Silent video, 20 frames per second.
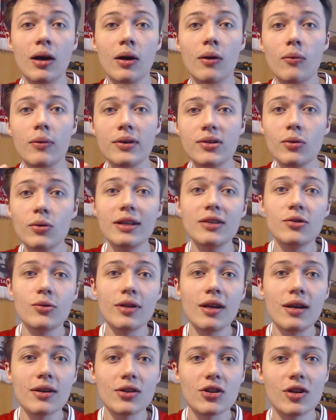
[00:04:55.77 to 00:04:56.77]
We saw the
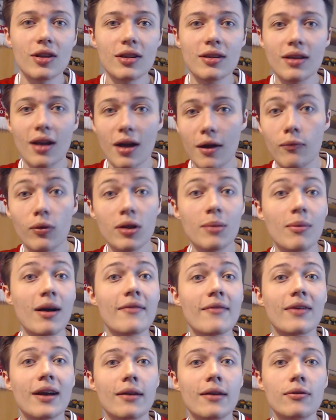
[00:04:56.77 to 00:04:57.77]
introduction of one of my
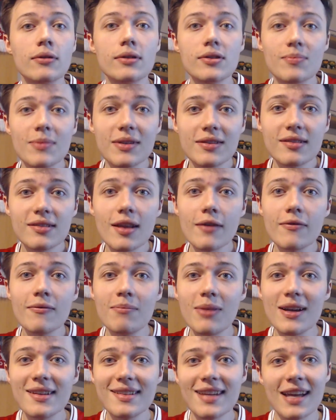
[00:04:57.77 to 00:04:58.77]
favourites, Mr. Stefan
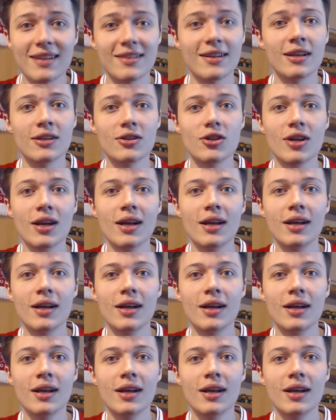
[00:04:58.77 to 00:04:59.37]
Bajcetic.